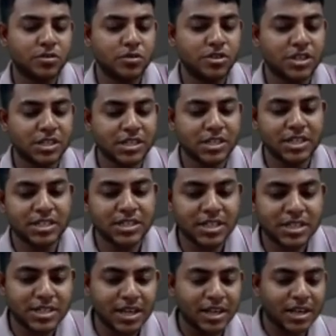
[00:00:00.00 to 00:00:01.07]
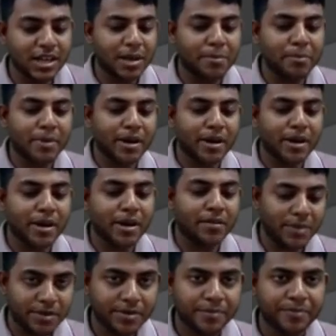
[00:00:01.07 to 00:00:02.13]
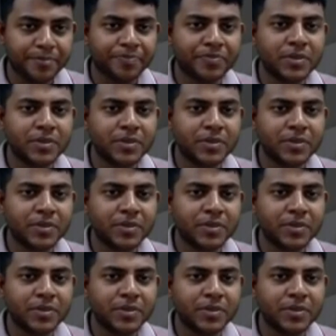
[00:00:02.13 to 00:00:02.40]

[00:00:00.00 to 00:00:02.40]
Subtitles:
Social Justice and Empowerment.